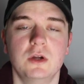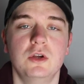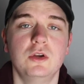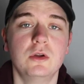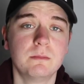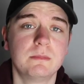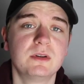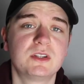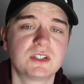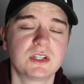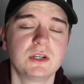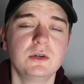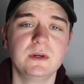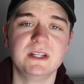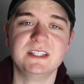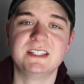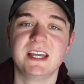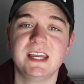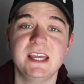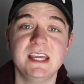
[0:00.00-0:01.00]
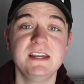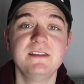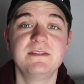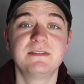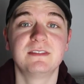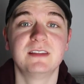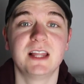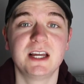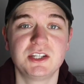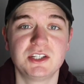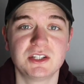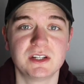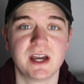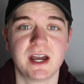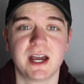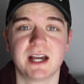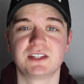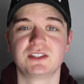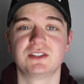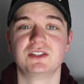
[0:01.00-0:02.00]
Number two is Heath Ledger
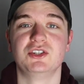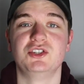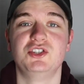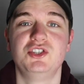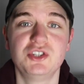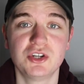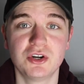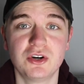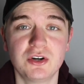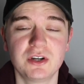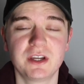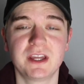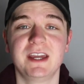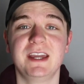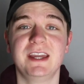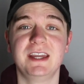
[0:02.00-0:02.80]
as the Joker